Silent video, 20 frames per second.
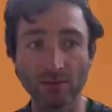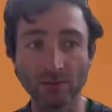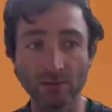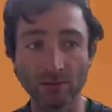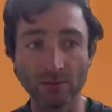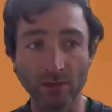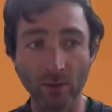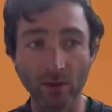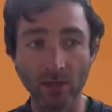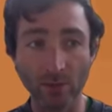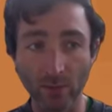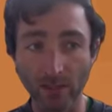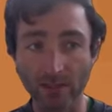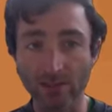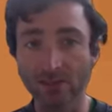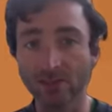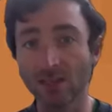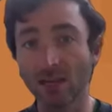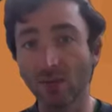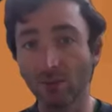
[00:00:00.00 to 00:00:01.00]
it's UI UX
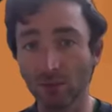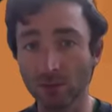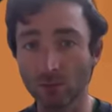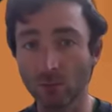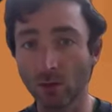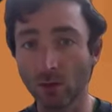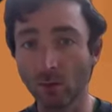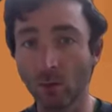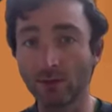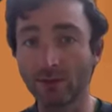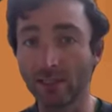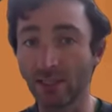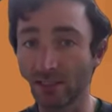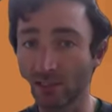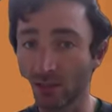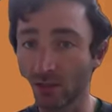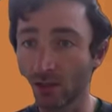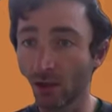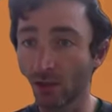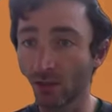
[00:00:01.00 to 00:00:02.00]
design, which is what I want.
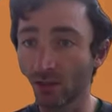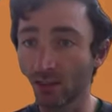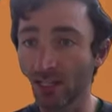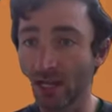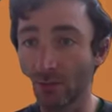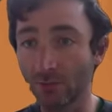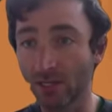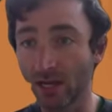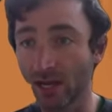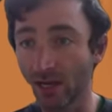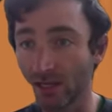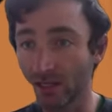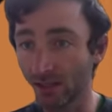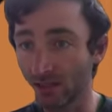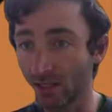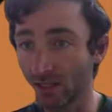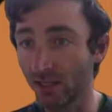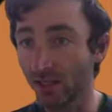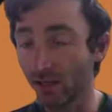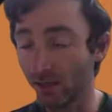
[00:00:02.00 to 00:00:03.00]
It's a concept, and
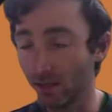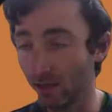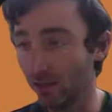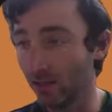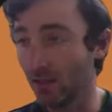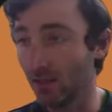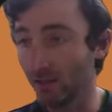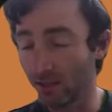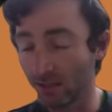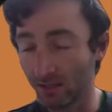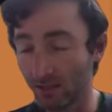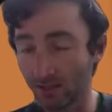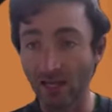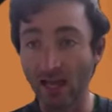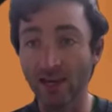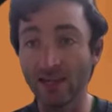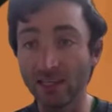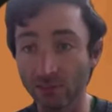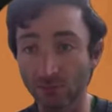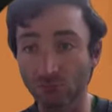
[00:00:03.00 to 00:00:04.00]
it's a,
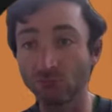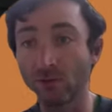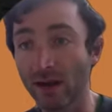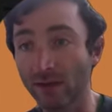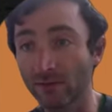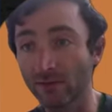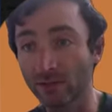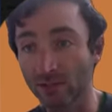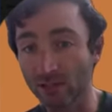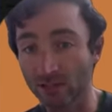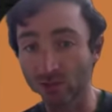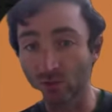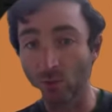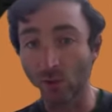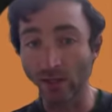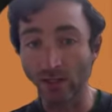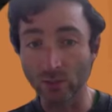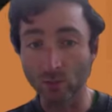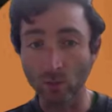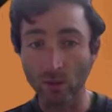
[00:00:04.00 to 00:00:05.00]
at least relevant
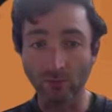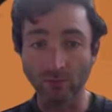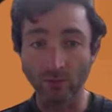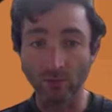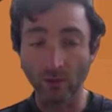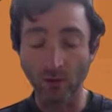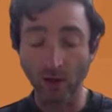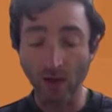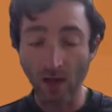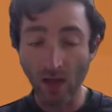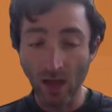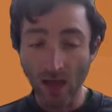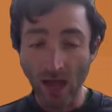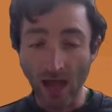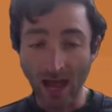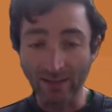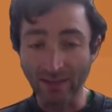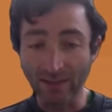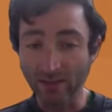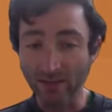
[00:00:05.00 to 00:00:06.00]
2024.
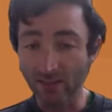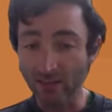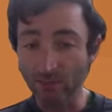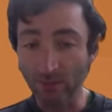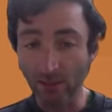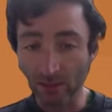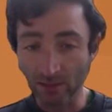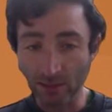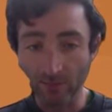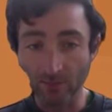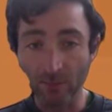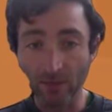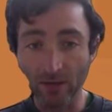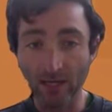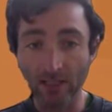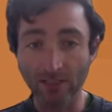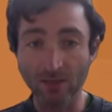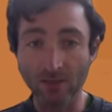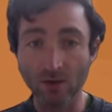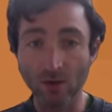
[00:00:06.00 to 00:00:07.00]
And then there's a picture of a
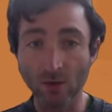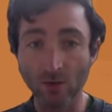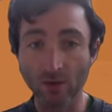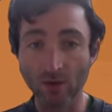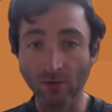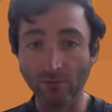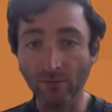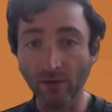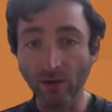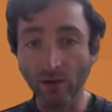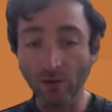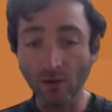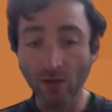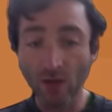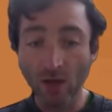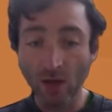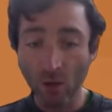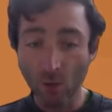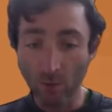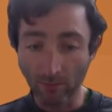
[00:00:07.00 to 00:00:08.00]
person holding a phone
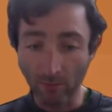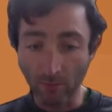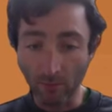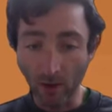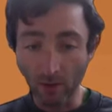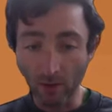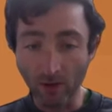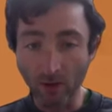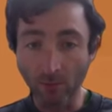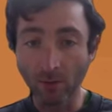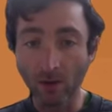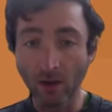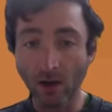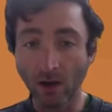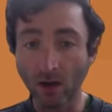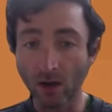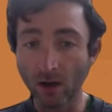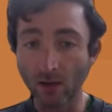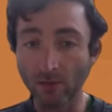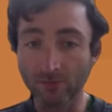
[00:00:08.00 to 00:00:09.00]
with a mock-up
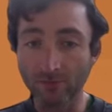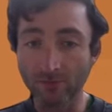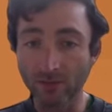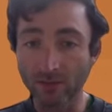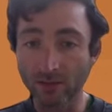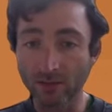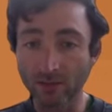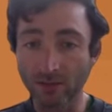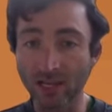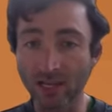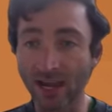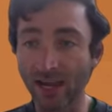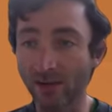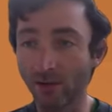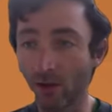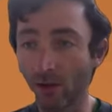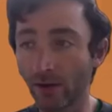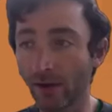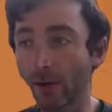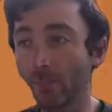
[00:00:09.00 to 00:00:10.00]
of the
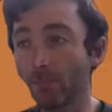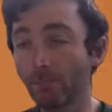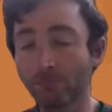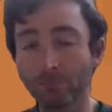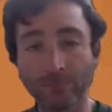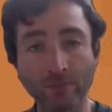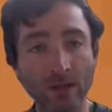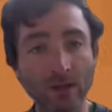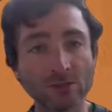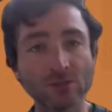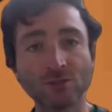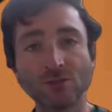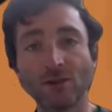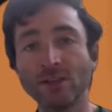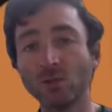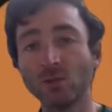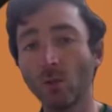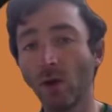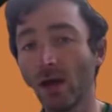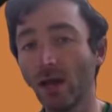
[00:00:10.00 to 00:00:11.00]
design on it.
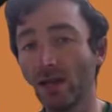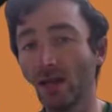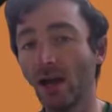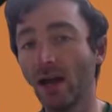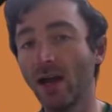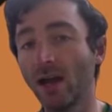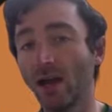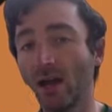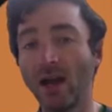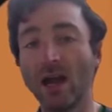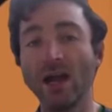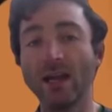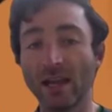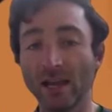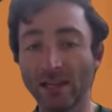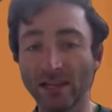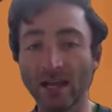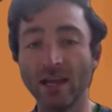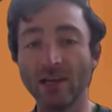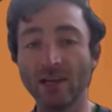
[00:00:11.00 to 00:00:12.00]
Straight away, uh,
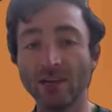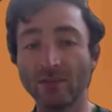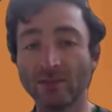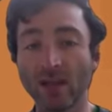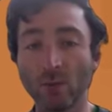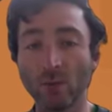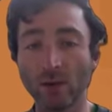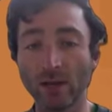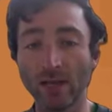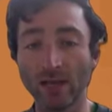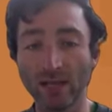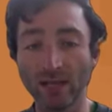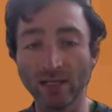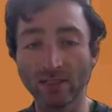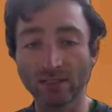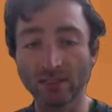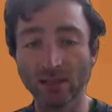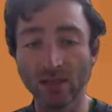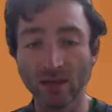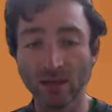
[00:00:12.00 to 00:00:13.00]
I kind of get what it
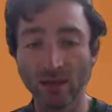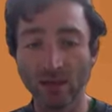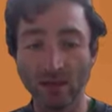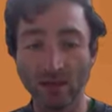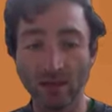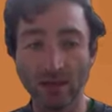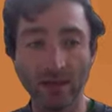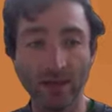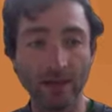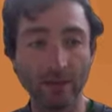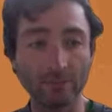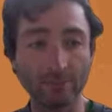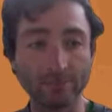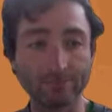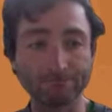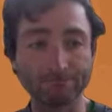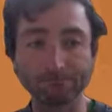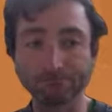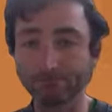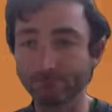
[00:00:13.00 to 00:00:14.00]
is.
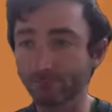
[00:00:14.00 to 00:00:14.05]
Um,